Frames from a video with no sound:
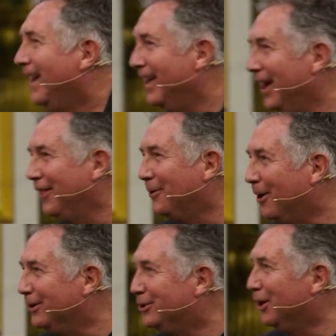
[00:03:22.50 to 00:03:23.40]
in other
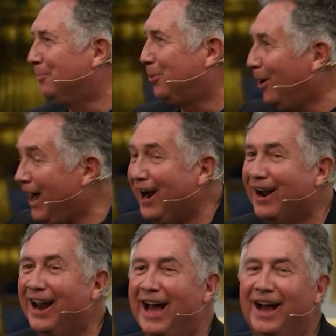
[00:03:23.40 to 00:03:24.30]
words, your prayer
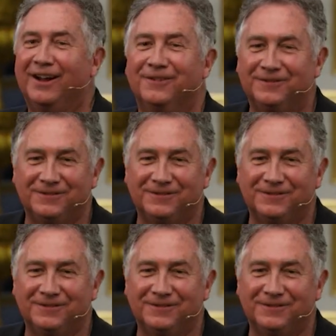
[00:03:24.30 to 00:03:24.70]
life